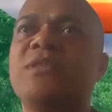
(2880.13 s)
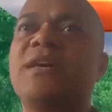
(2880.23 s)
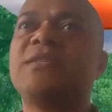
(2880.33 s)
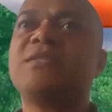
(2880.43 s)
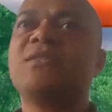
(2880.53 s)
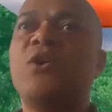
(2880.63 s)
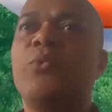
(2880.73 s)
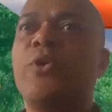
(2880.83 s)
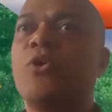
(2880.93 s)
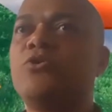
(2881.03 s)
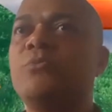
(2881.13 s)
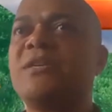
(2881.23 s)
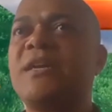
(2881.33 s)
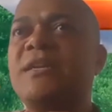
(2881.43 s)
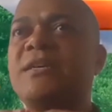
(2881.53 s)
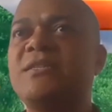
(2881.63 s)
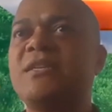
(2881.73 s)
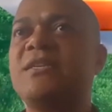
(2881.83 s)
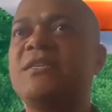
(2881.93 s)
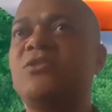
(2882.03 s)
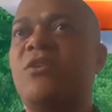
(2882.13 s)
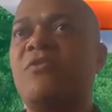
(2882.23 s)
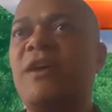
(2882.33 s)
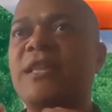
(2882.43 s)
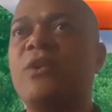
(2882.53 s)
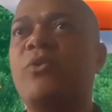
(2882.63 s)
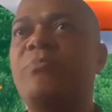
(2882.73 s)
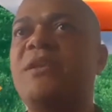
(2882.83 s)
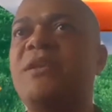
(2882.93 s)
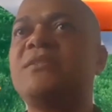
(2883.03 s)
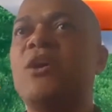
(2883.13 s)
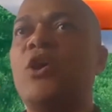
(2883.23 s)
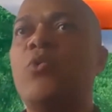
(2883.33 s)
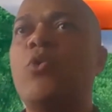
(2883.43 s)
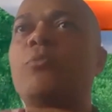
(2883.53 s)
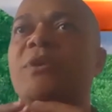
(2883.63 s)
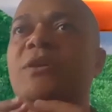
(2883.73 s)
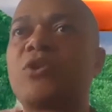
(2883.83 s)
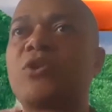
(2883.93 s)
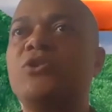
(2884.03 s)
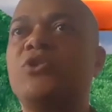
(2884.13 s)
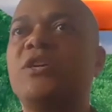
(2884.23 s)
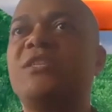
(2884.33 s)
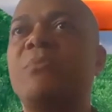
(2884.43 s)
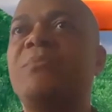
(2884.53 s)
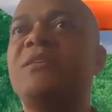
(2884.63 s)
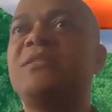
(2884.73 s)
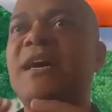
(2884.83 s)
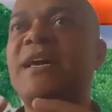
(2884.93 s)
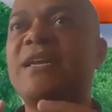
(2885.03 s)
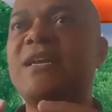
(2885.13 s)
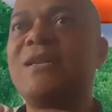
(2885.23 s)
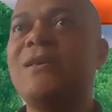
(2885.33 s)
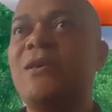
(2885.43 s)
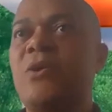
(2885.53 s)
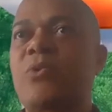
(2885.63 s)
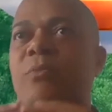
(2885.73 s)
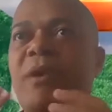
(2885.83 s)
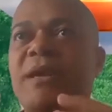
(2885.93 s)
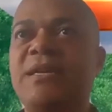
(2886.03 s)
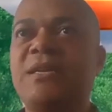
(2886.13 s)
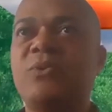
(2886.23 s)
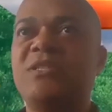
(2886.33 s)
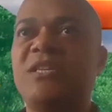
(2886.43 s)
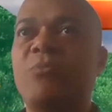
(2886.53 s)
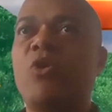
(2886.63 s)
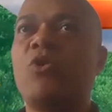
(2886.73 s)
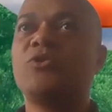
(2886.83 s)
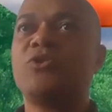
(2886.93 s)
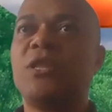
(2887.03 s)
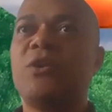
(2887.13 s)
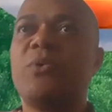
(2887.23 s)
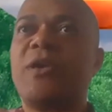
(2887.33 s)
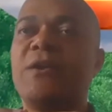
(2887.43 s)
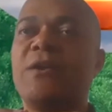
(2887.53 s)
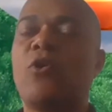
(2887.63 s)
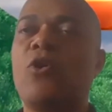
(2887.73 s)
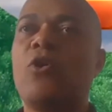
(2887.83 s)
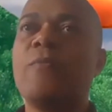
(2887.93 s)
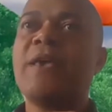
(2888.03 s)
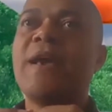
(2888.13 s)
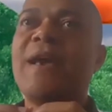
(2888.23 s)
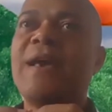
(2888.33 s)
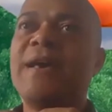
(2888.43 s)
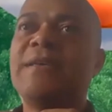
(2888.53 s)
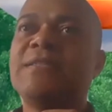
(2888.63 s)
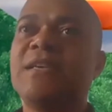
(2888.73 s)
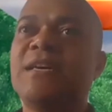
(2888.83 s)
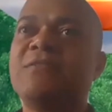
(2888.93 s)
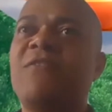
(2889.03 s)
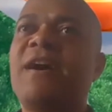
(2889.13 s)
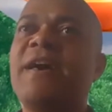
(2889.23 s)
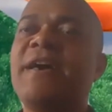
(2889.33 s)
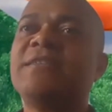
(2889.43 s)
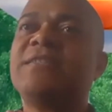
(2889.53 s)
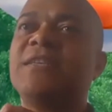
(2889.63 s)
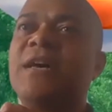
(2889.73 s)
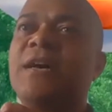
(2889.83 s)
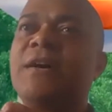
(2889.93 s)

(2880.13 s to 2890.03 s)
with us. We're going to be running series of other webinars. We'll be talking to SMEs directly. We're partnering with DMOs so that we can go as far as